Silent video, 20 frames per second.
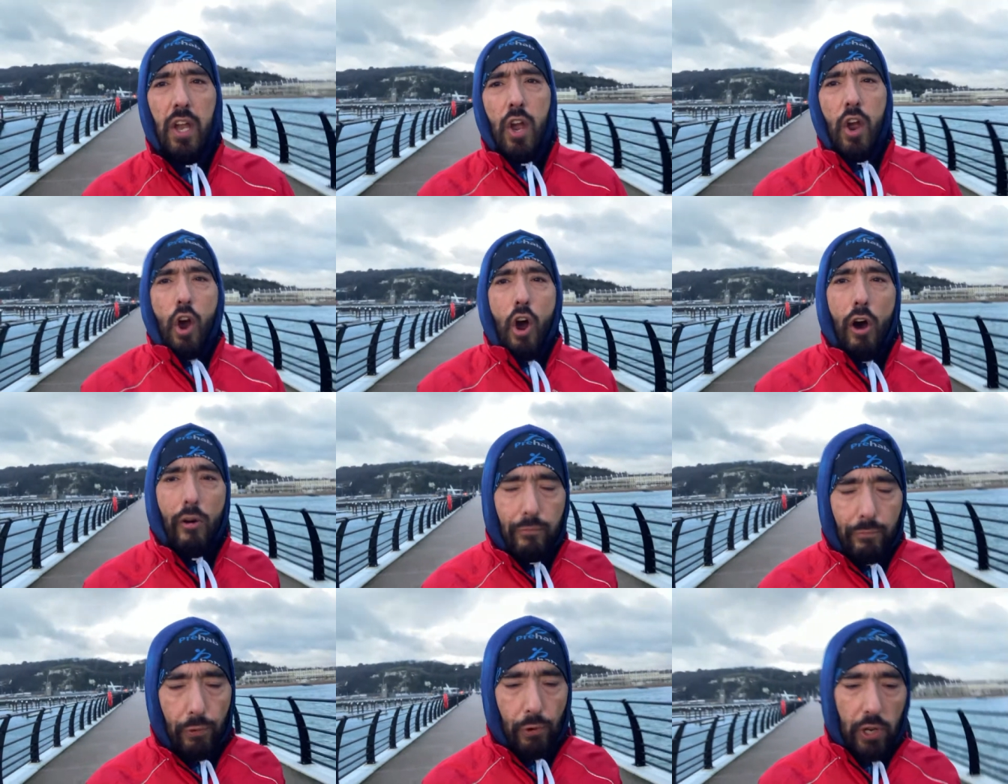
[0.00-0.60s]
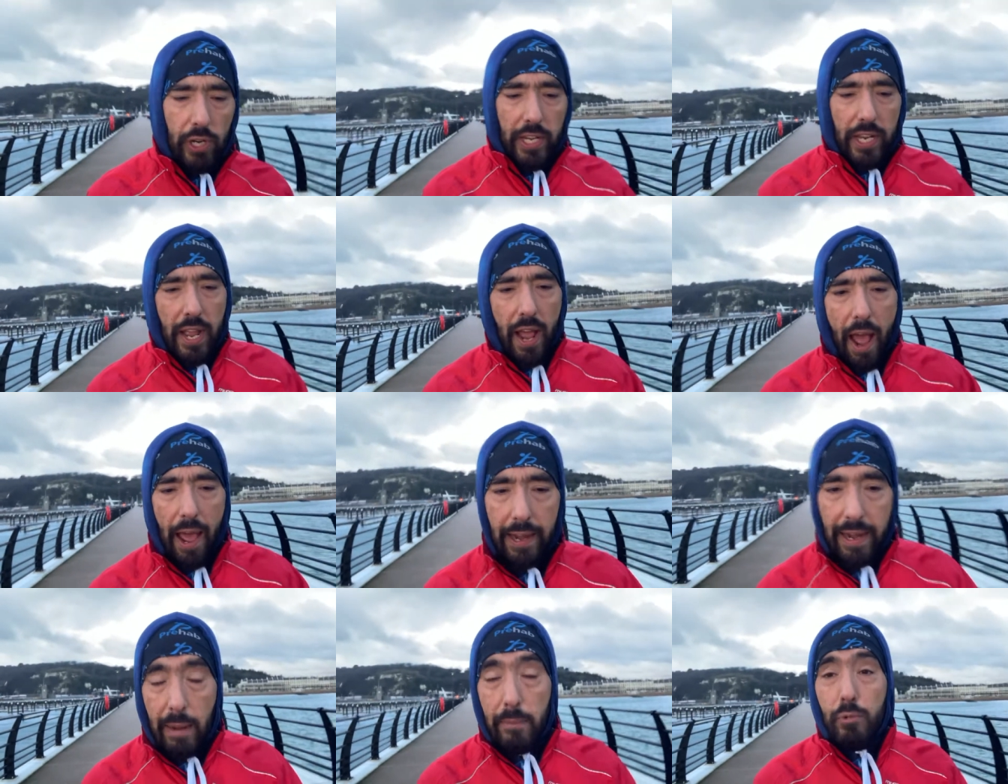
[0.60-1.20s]
Hopefully,
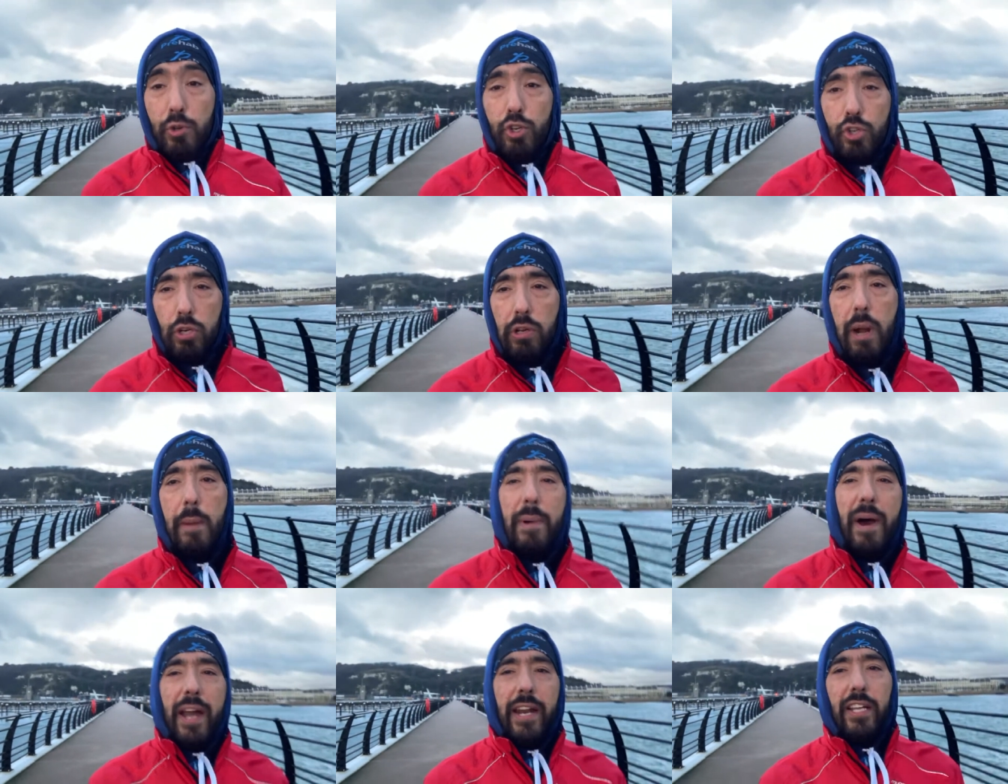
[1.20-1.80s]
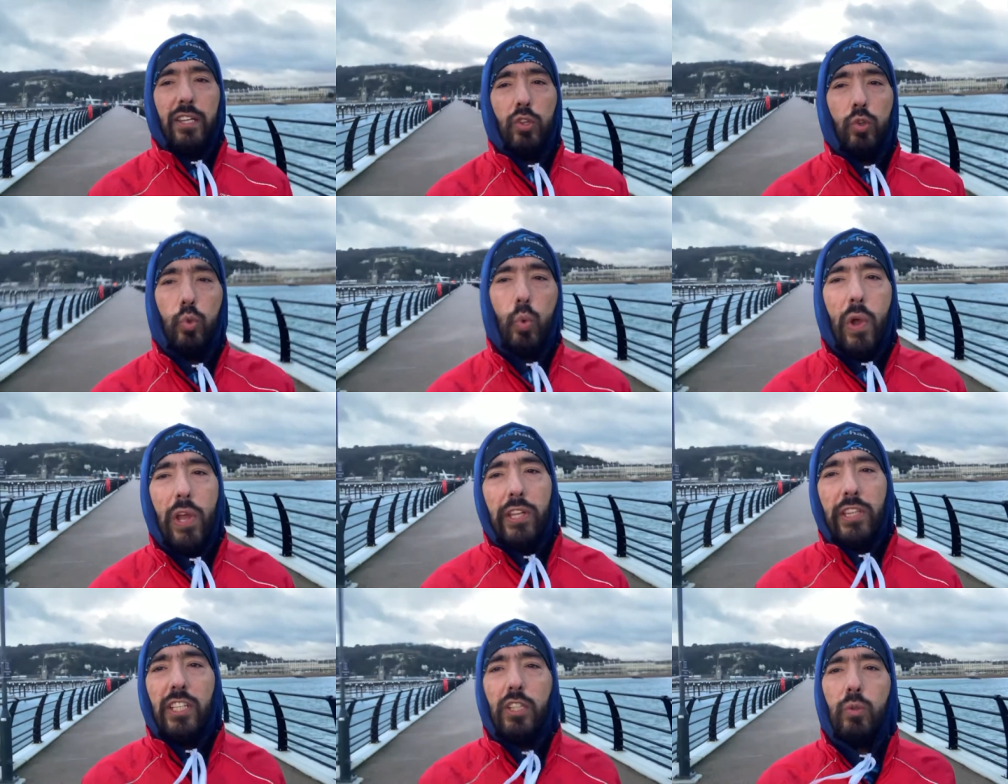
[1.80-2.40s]
and I'm sure about it,
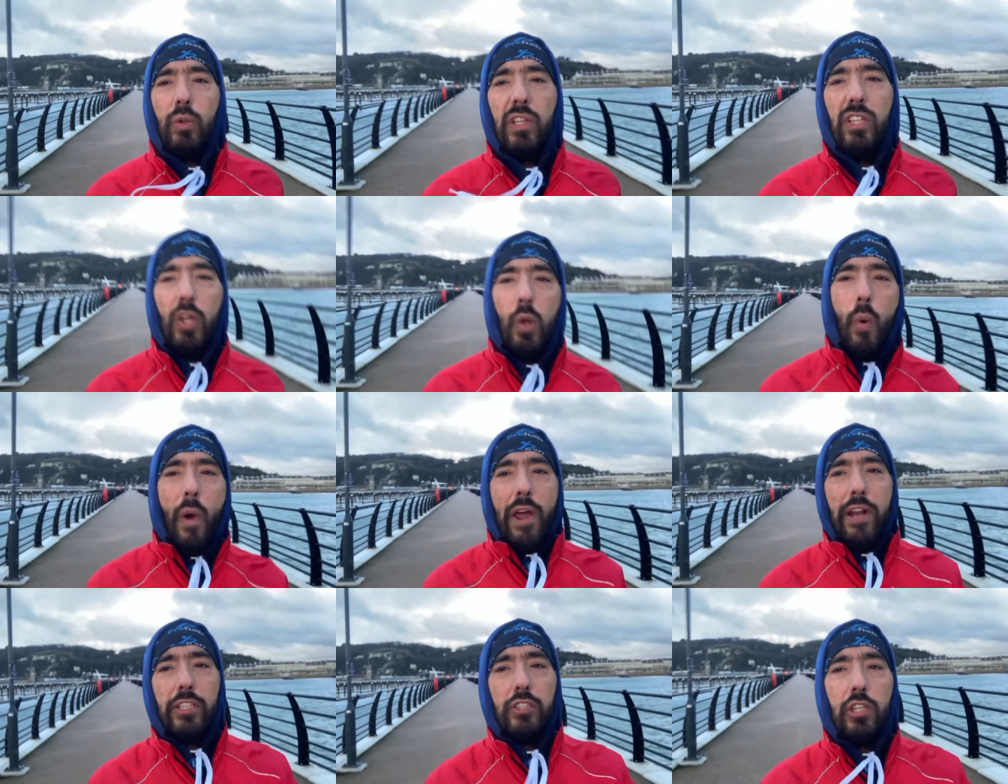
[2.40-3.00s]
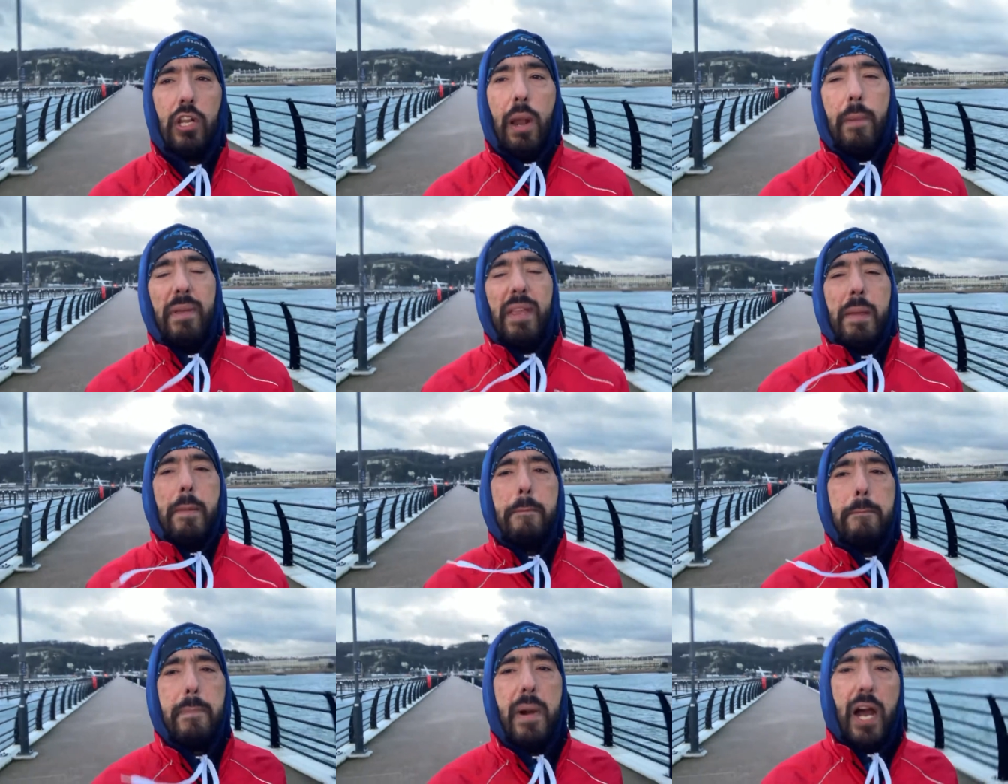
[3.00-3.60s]
2021 is gonna be
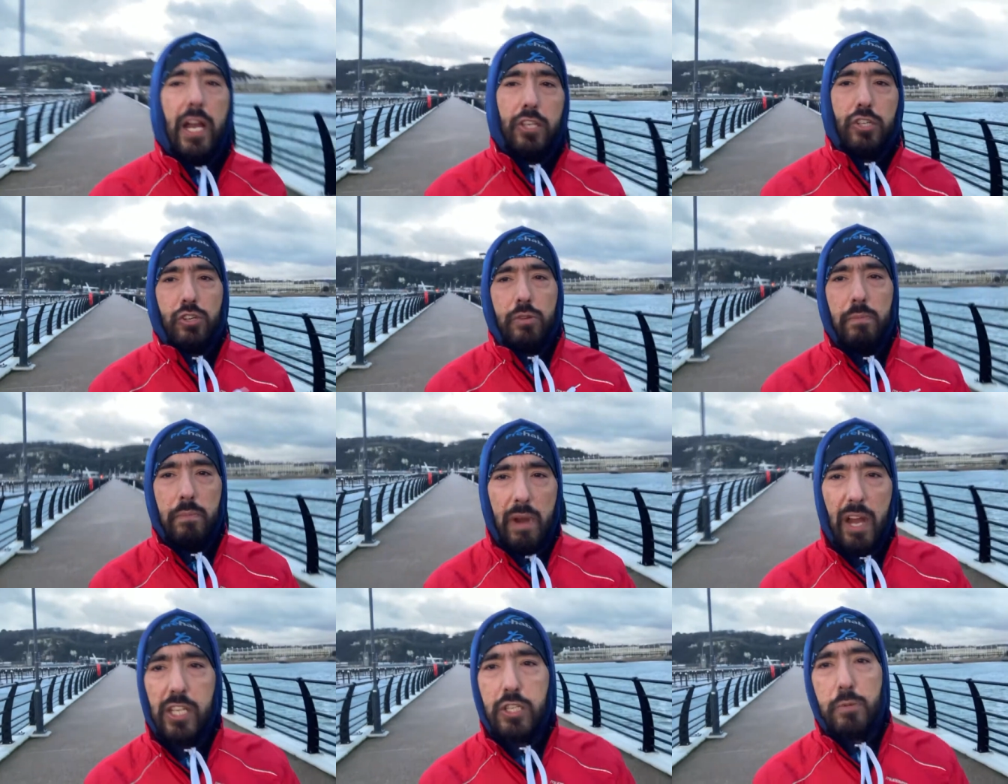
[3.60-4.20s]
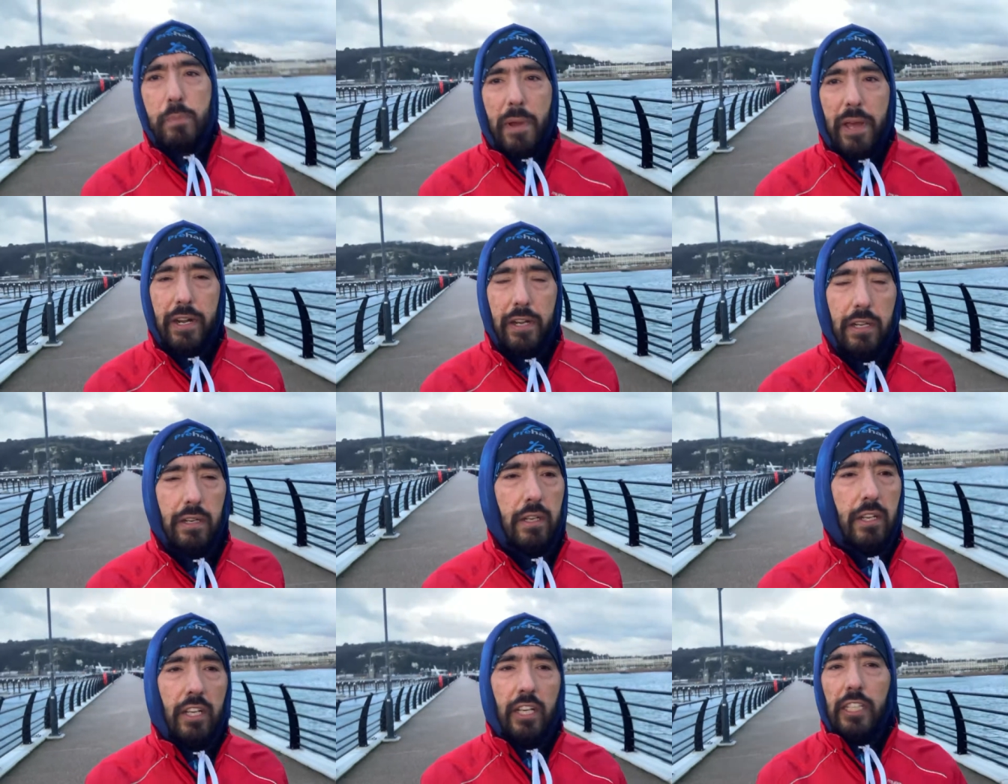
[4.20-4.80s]
much better.
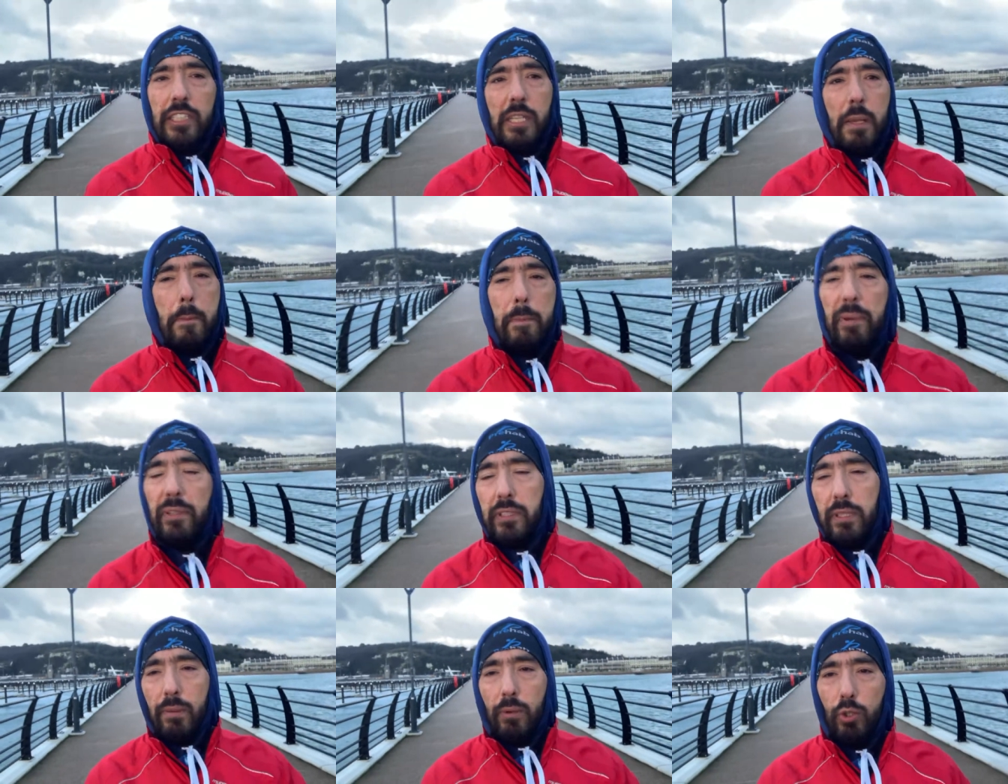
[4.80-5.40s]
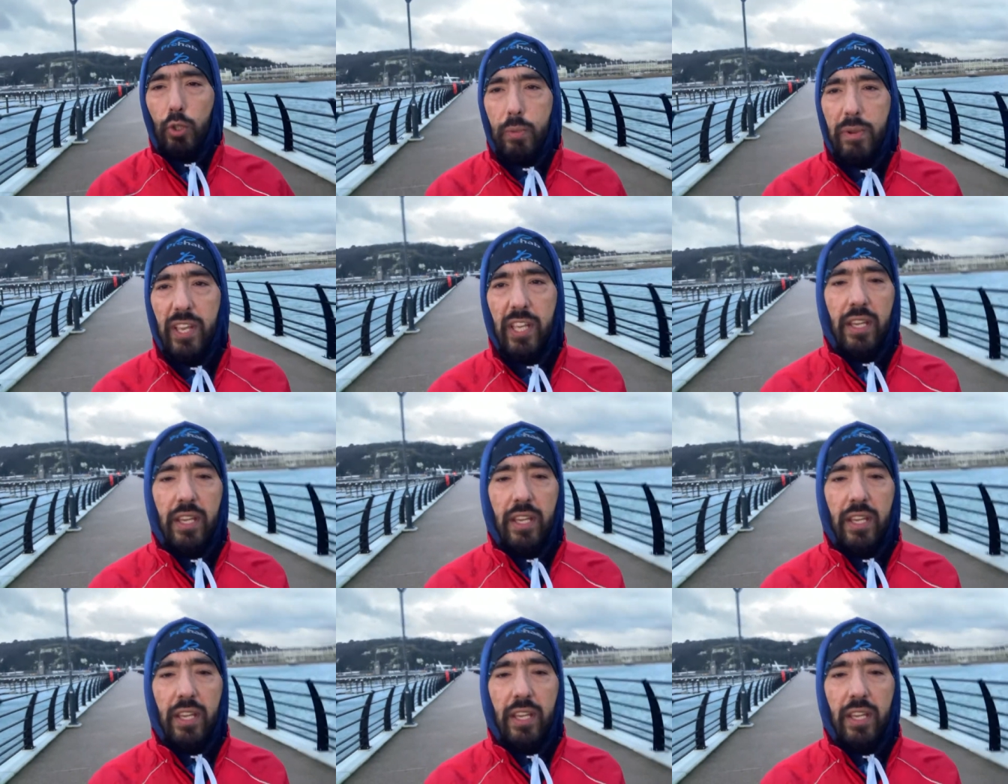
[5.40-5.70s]
It's impossible to be